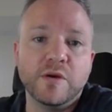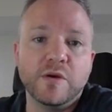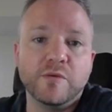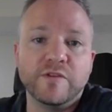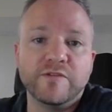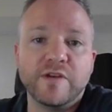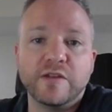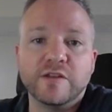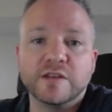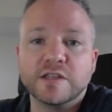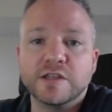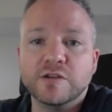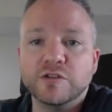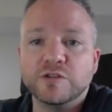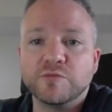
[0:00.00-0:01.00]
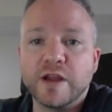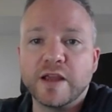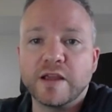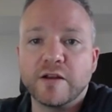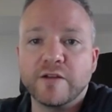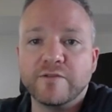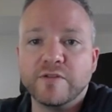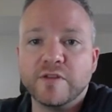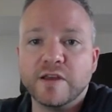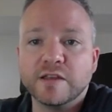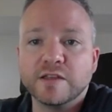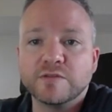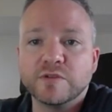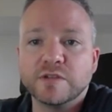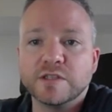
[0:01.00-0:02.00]
We've had this huge breakout of
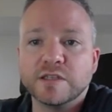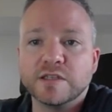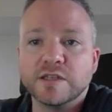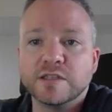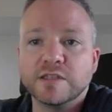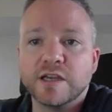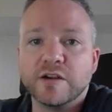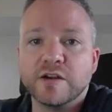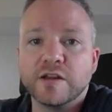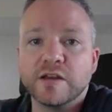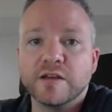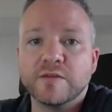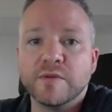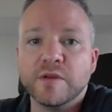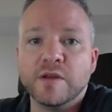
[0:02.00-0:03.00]
this resistance area.